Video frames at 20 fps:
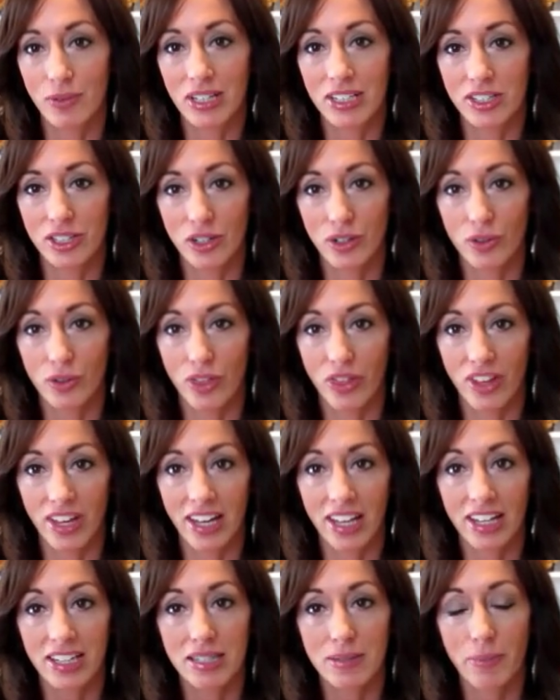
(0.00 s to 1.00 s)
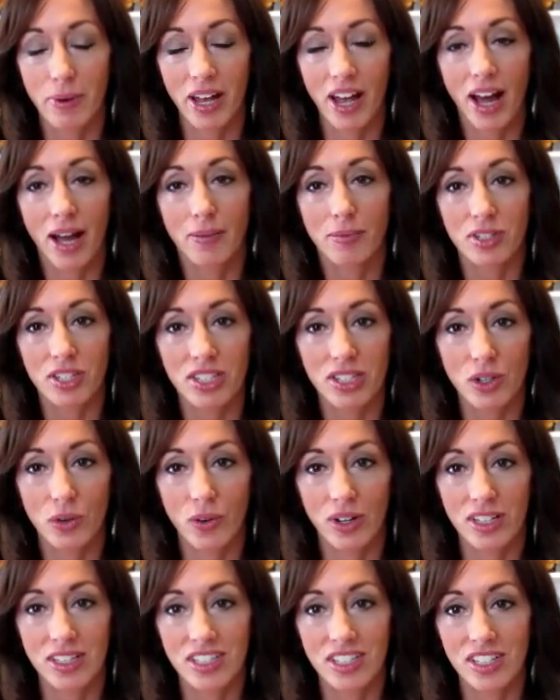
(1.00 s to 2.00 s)
we do things, but I'm just
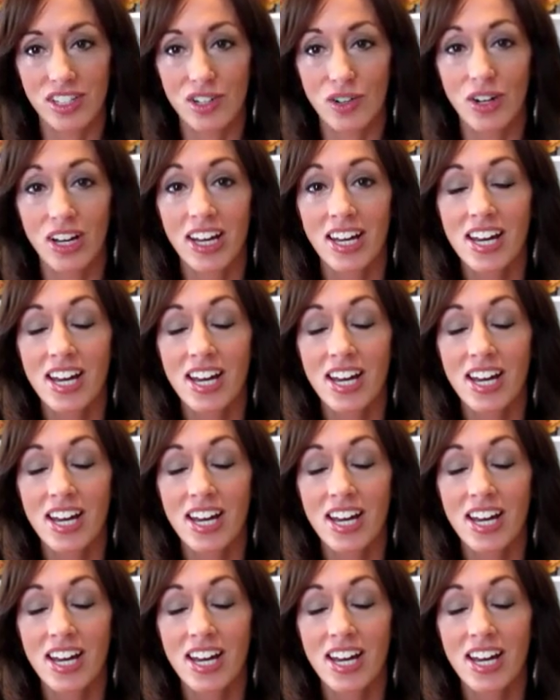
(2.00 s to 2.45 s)
going to